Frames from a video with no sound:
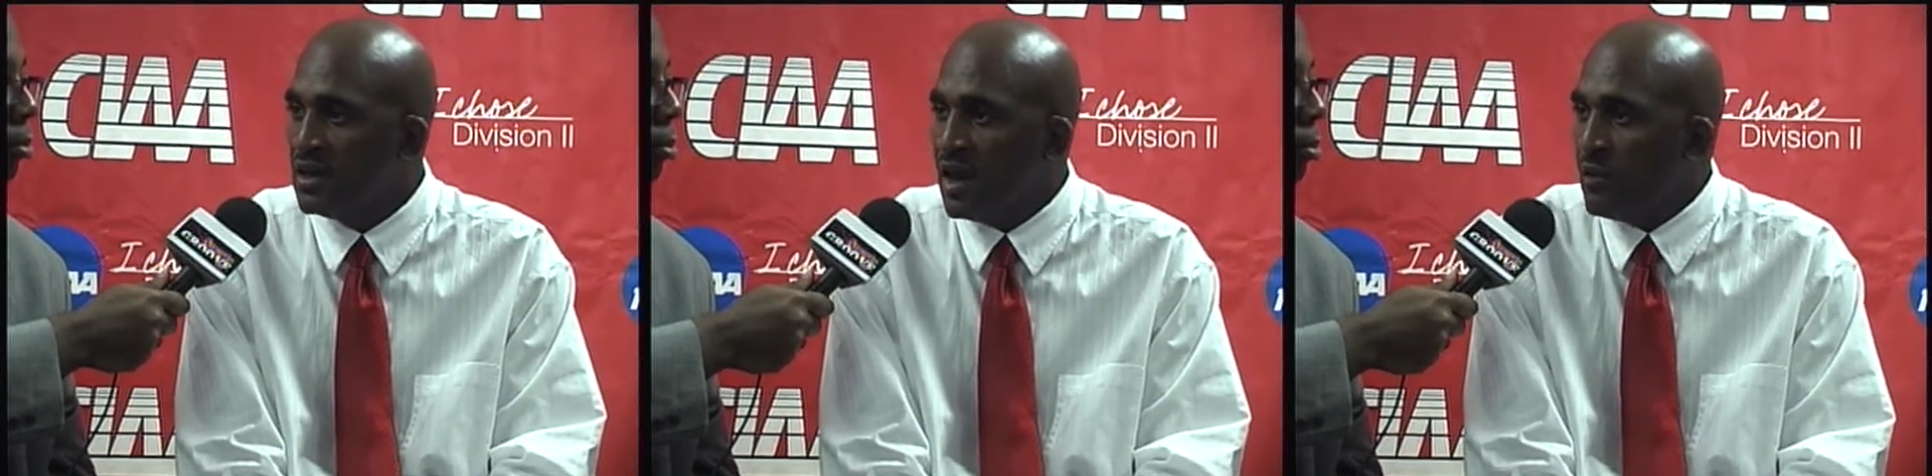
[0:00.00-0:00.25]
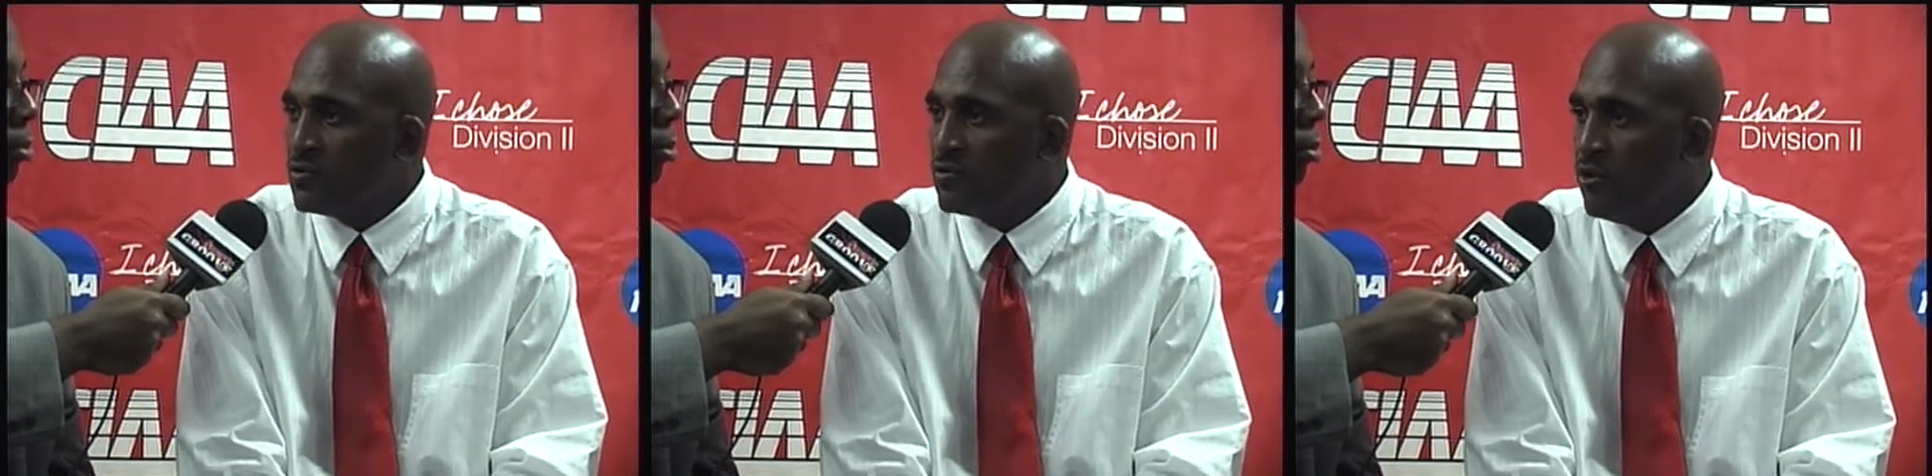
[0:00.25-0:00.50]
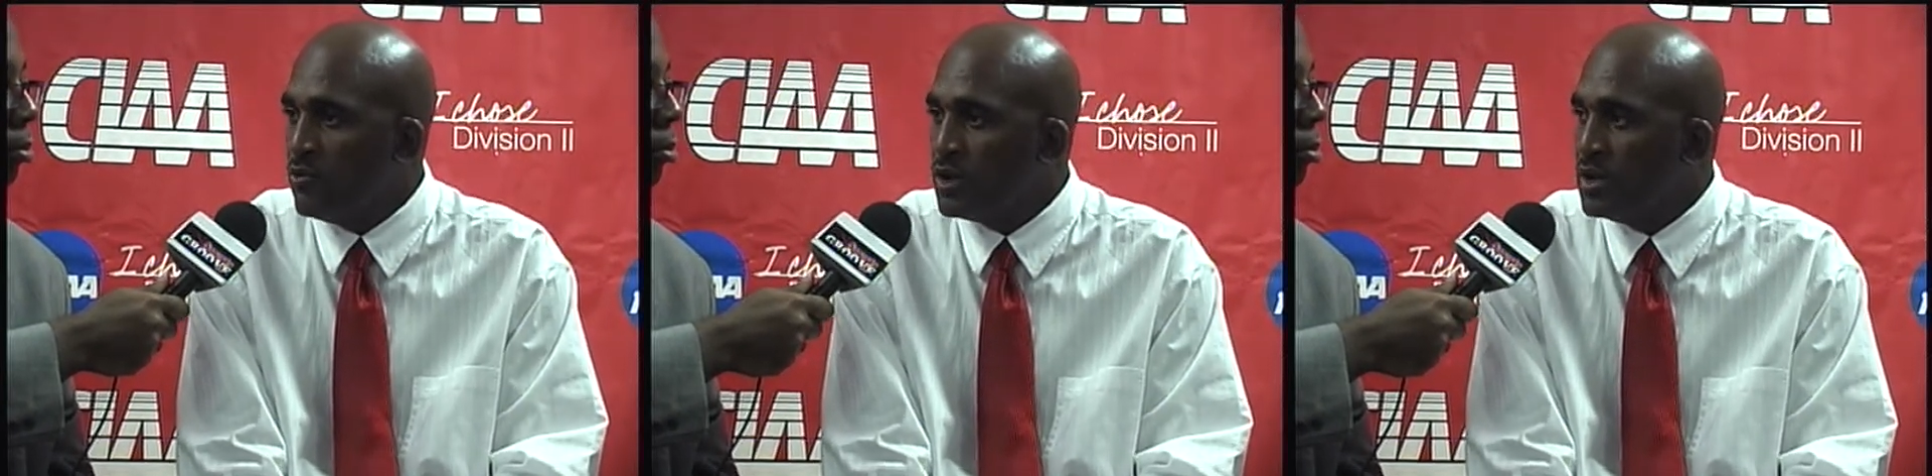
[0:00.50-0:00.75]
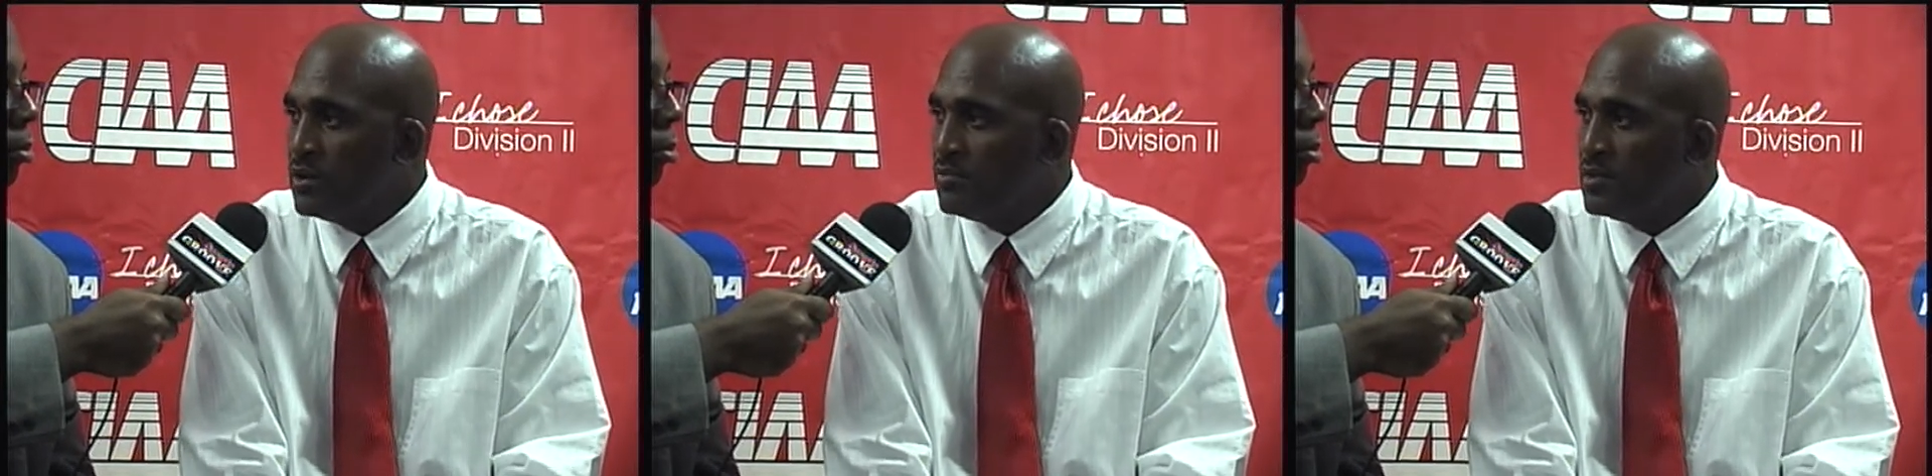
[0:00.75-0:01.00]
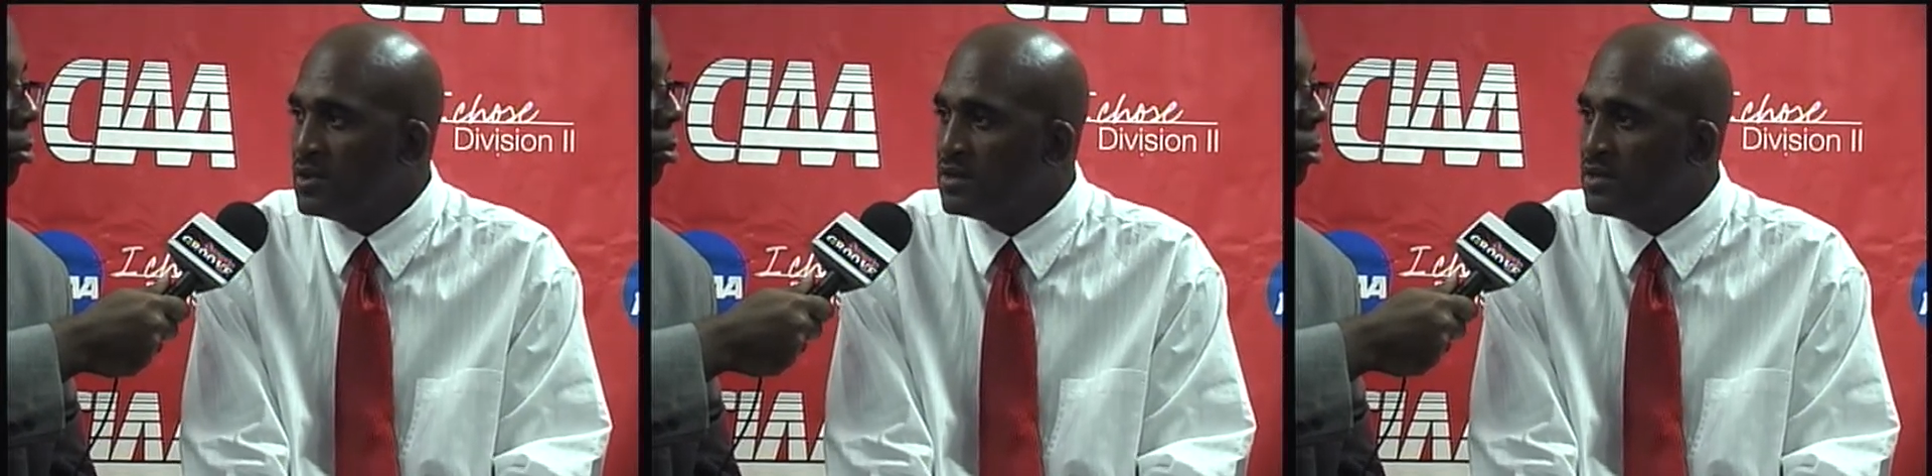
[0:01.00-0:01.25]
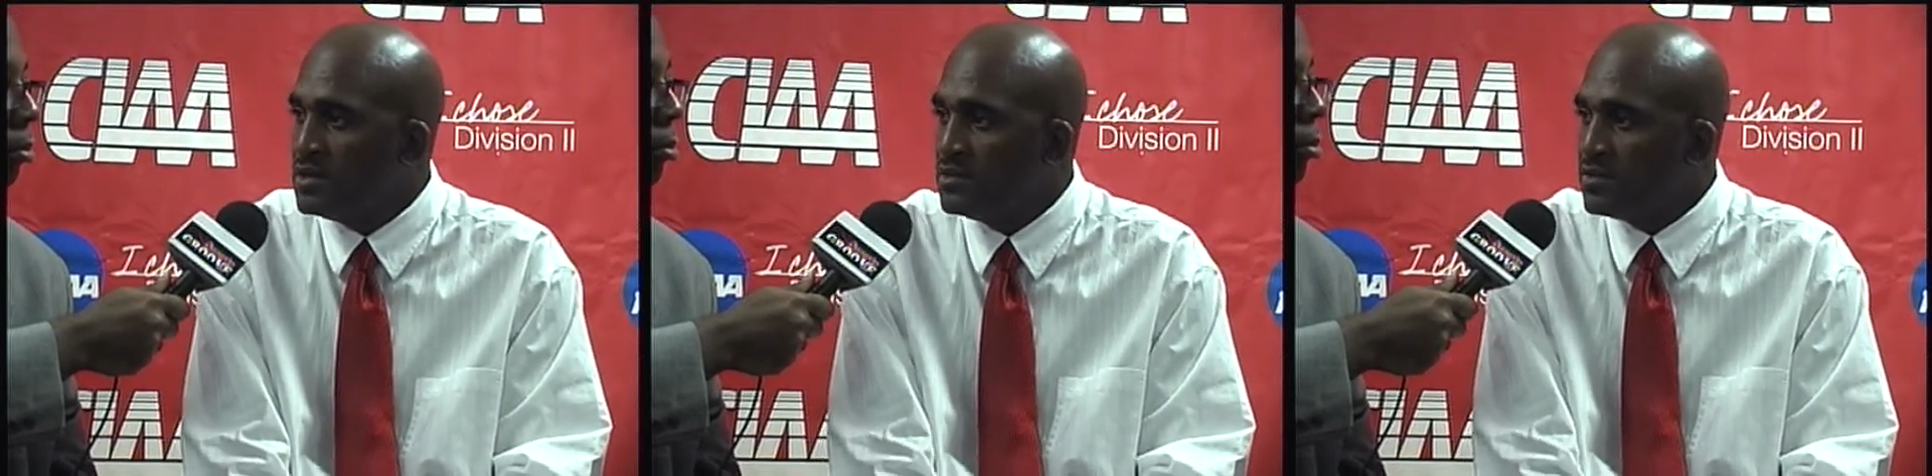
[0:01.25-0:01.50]
I was going with him
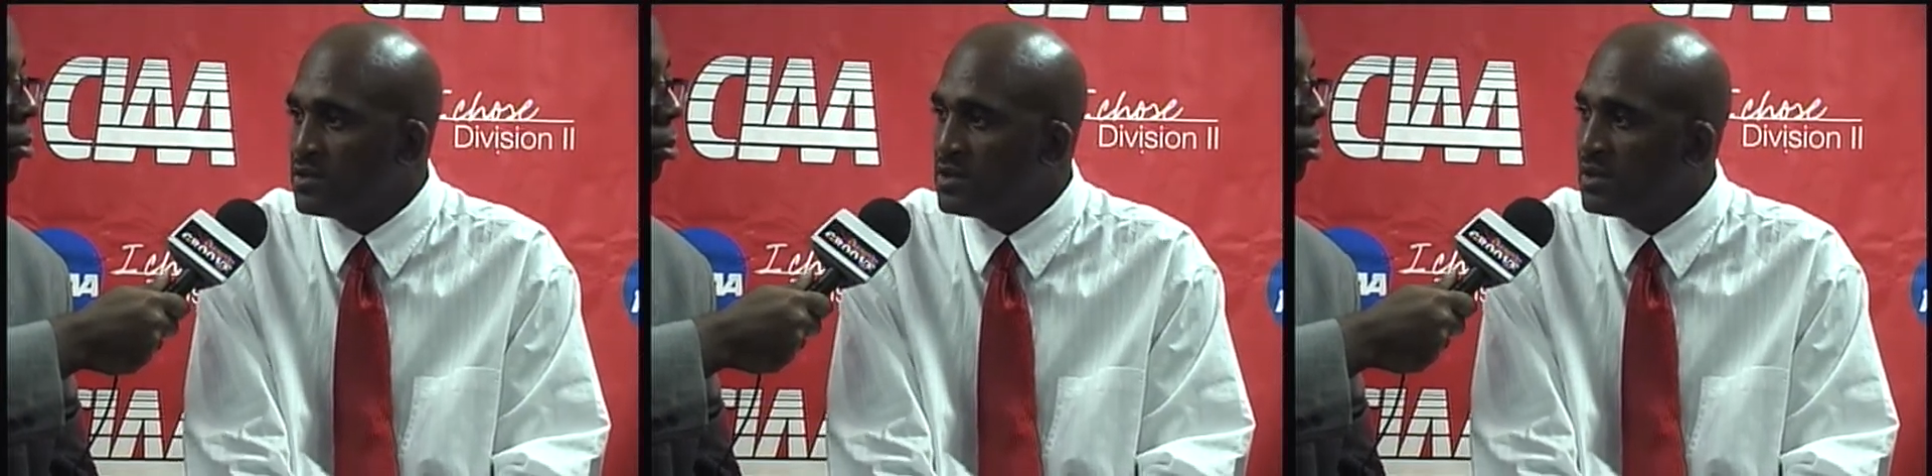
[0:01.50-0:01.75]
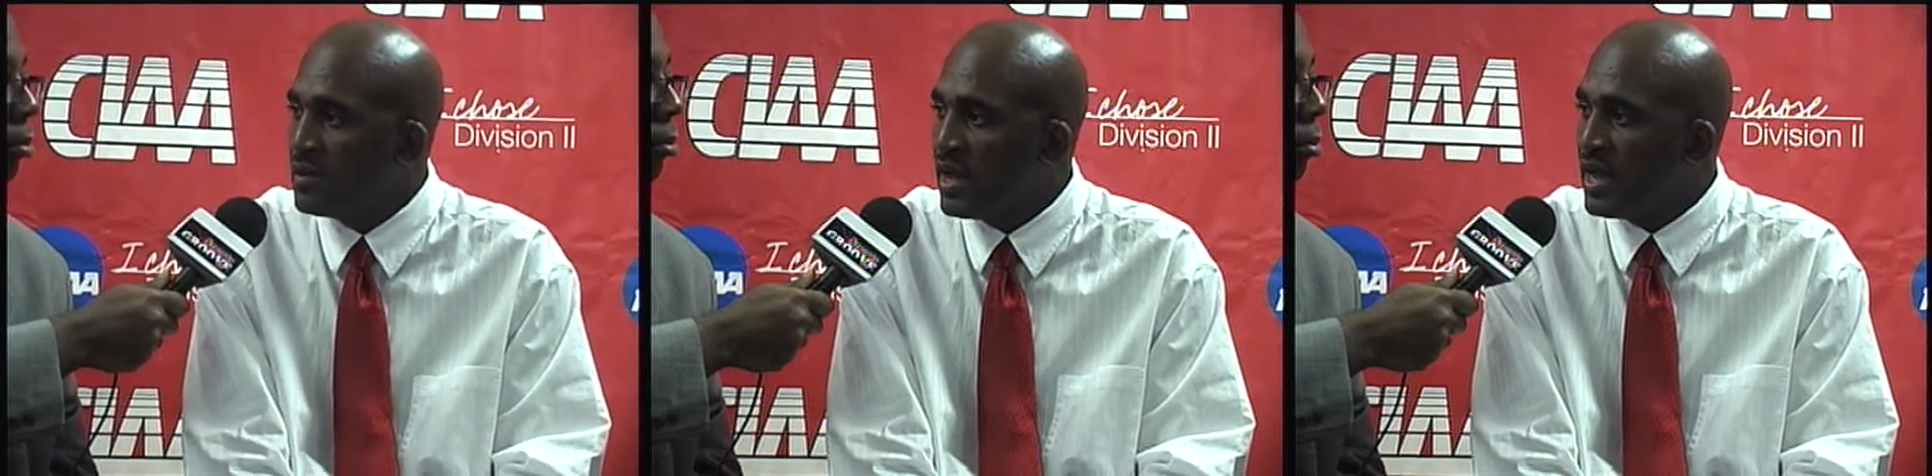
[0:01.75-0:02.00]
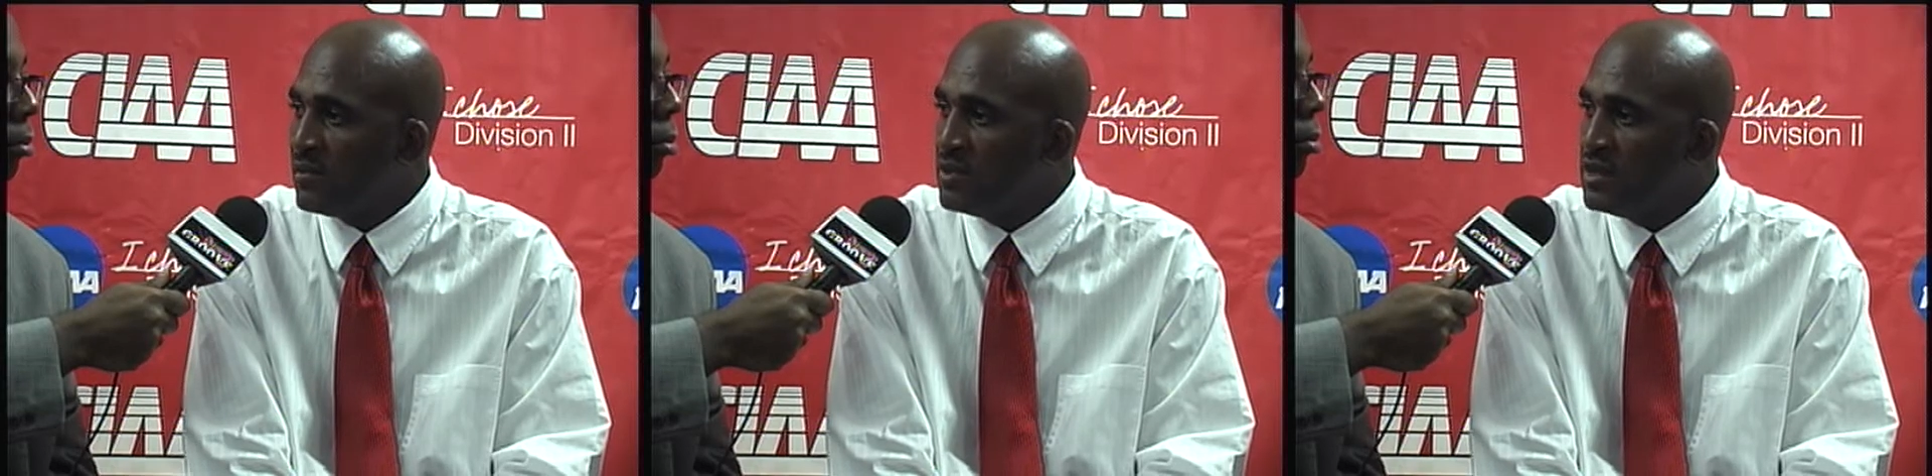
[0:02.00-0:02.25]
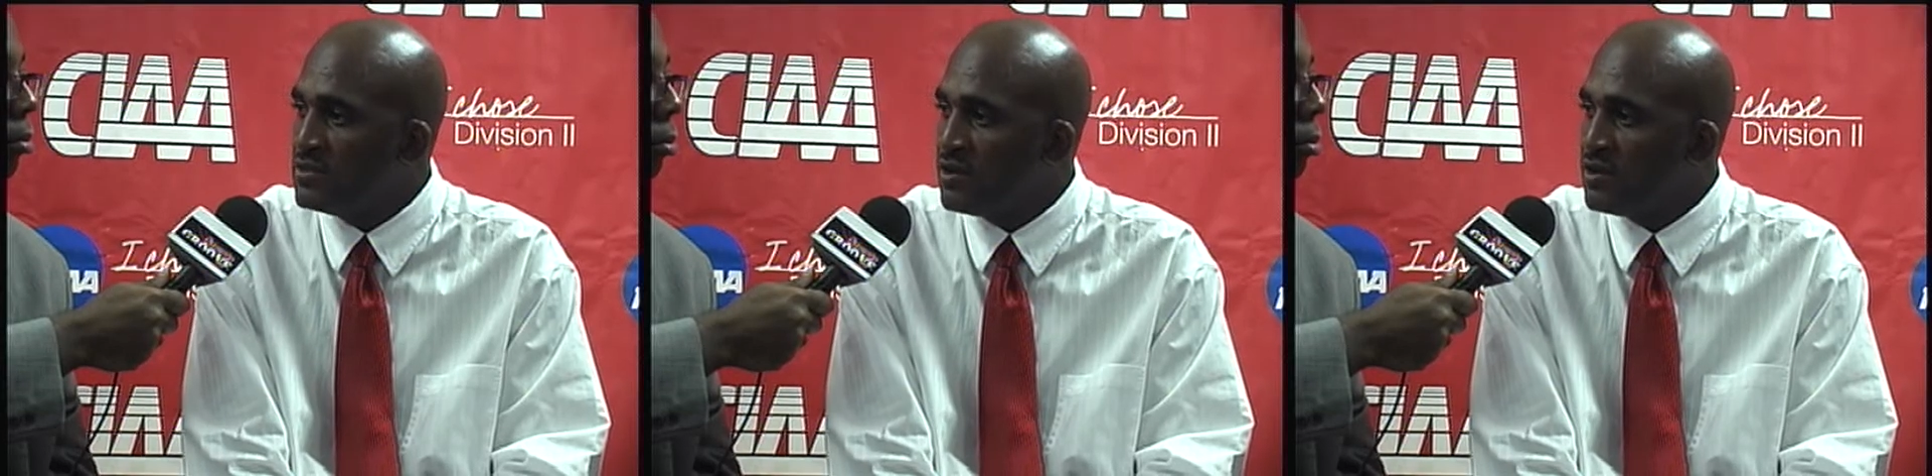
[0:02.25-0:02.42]
because he didn't stuck behind me,